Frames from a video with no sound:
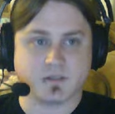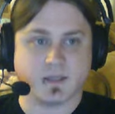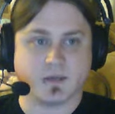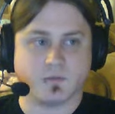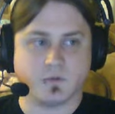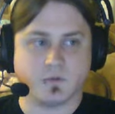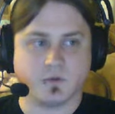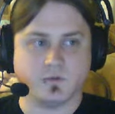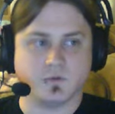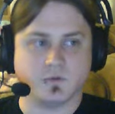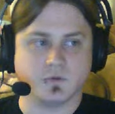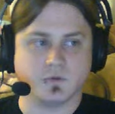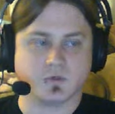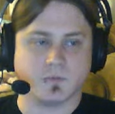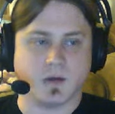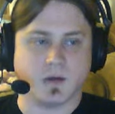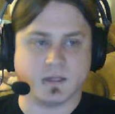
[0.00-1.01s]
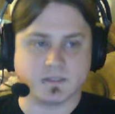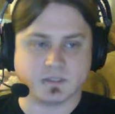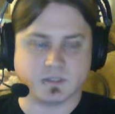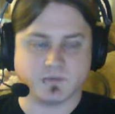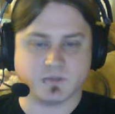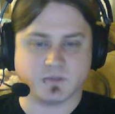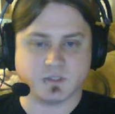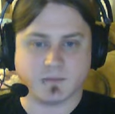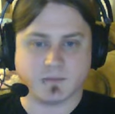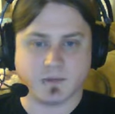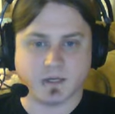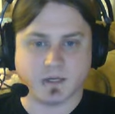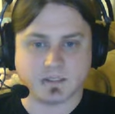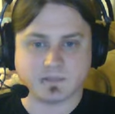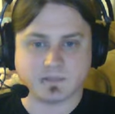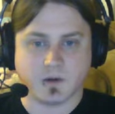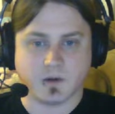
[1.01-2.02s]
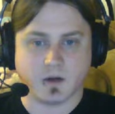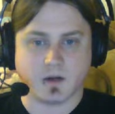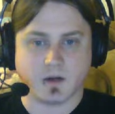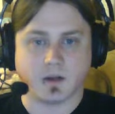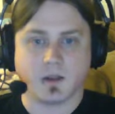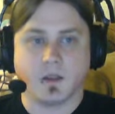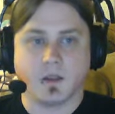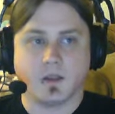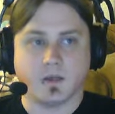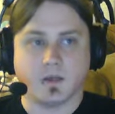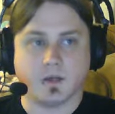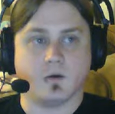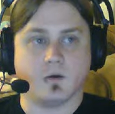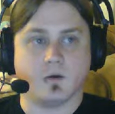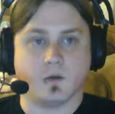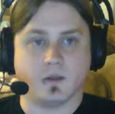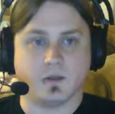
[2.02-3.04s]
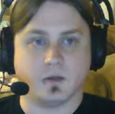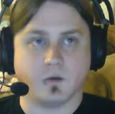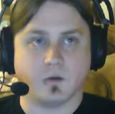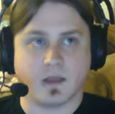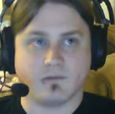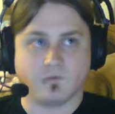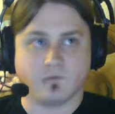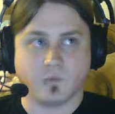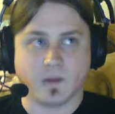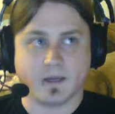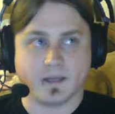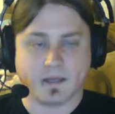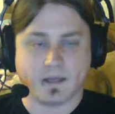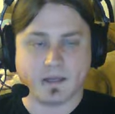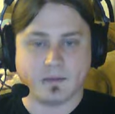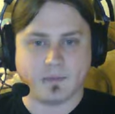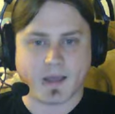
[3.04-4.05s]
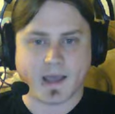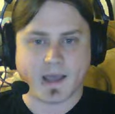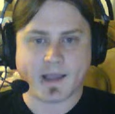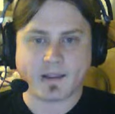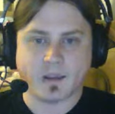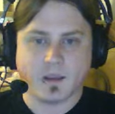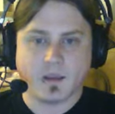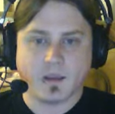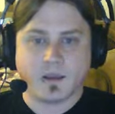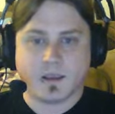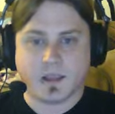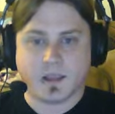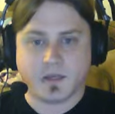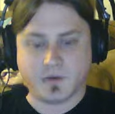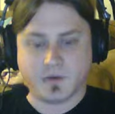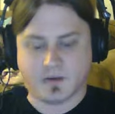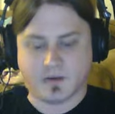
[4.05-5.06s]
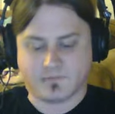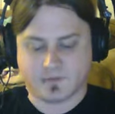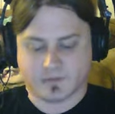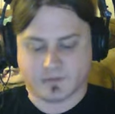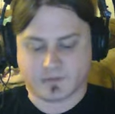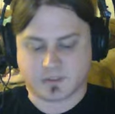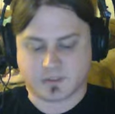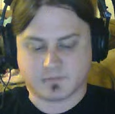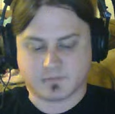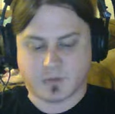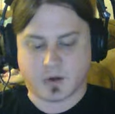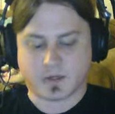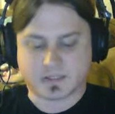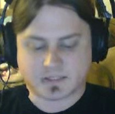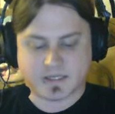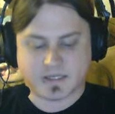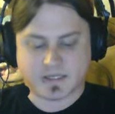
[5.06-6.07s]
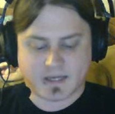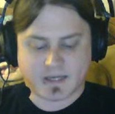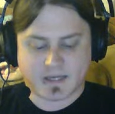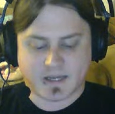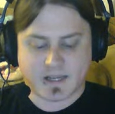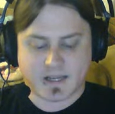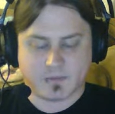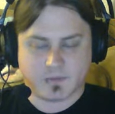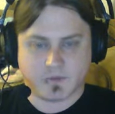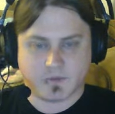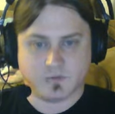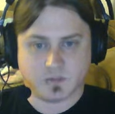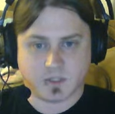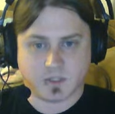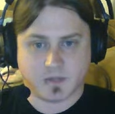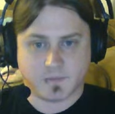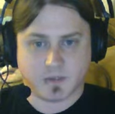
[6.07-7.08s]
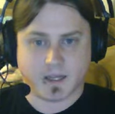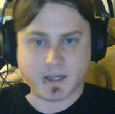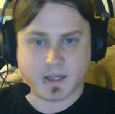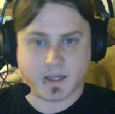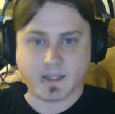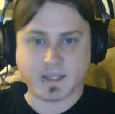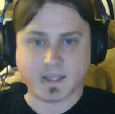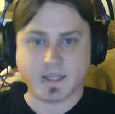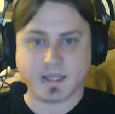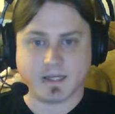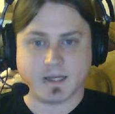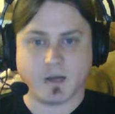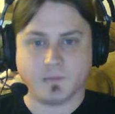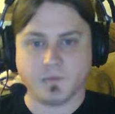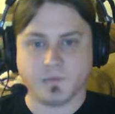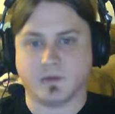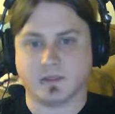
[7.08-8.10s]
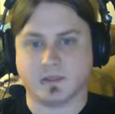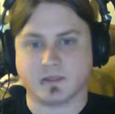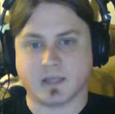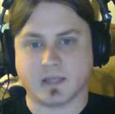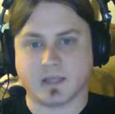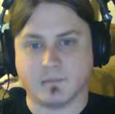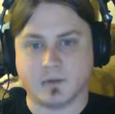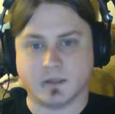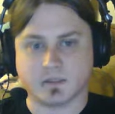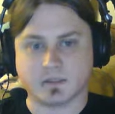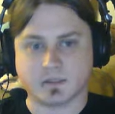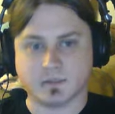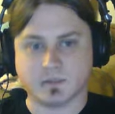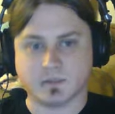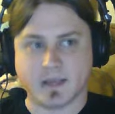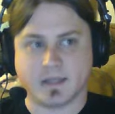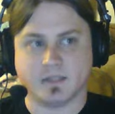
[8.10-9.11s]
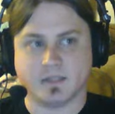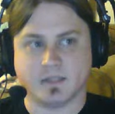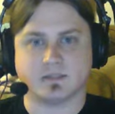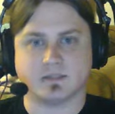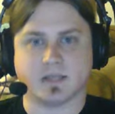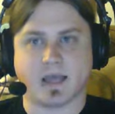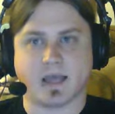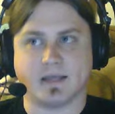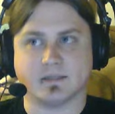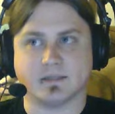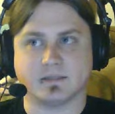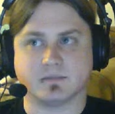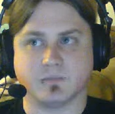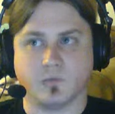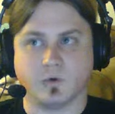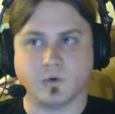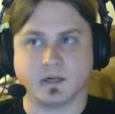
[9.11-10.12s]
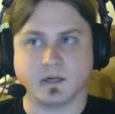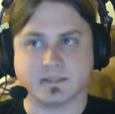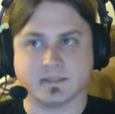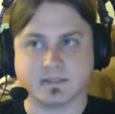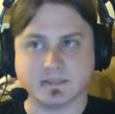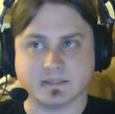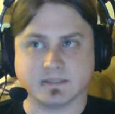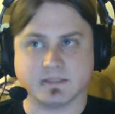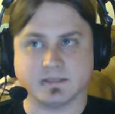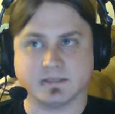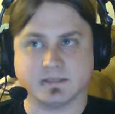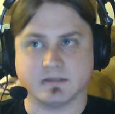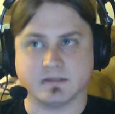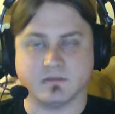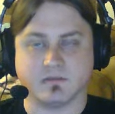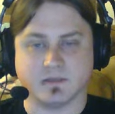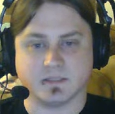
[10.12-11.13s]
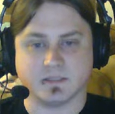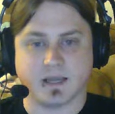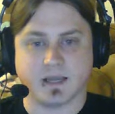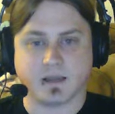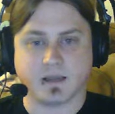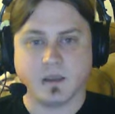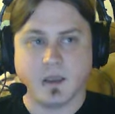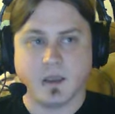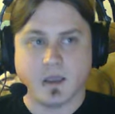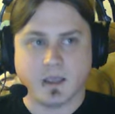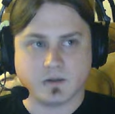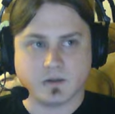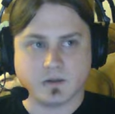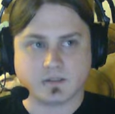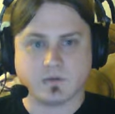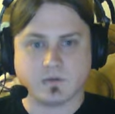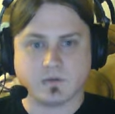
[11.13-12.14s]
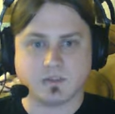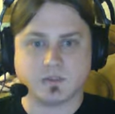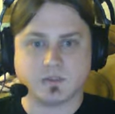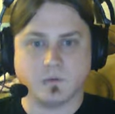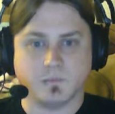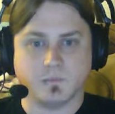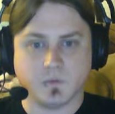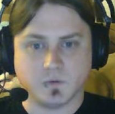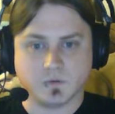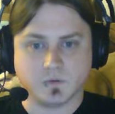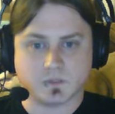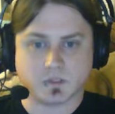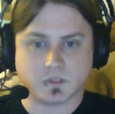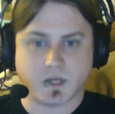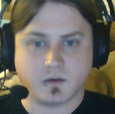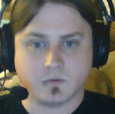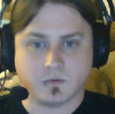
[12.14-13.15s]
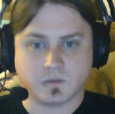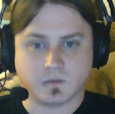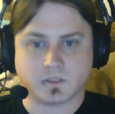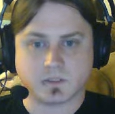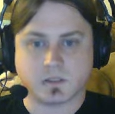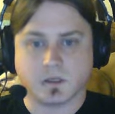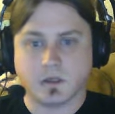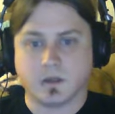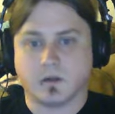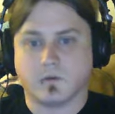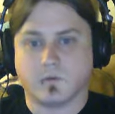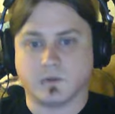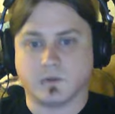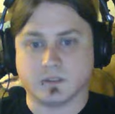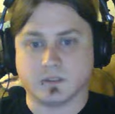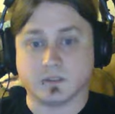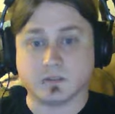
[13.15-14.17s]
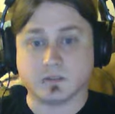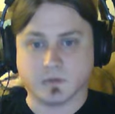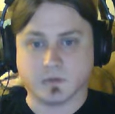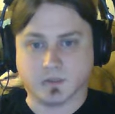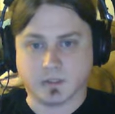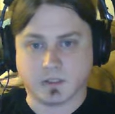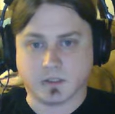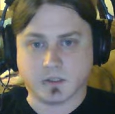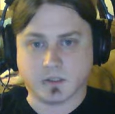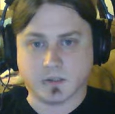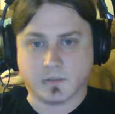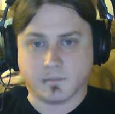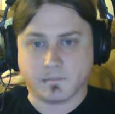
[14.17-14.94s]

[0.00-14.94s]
Like when you lose your monster with Gemini Spark, you know, and you don't have a way to get him back, and you have another Spark sitting in hand with no Gemini, like he can help you get that monster back. He just adds more consistency to the deck. He also lets you abuse Stratos, which is really good.